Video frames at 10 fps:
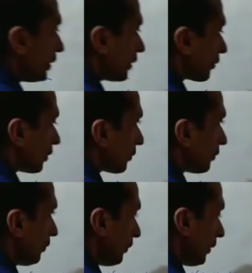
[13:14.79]
equal
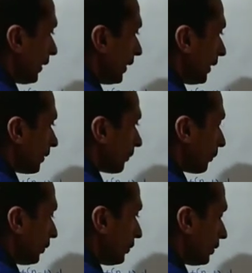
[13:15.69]
to 8
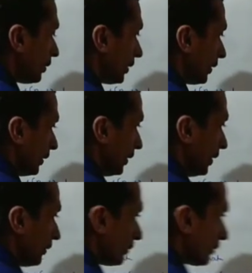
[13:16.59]
upon 3.
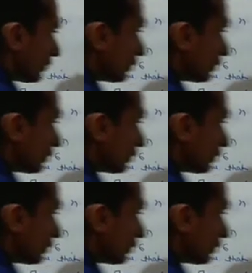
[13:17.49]
This is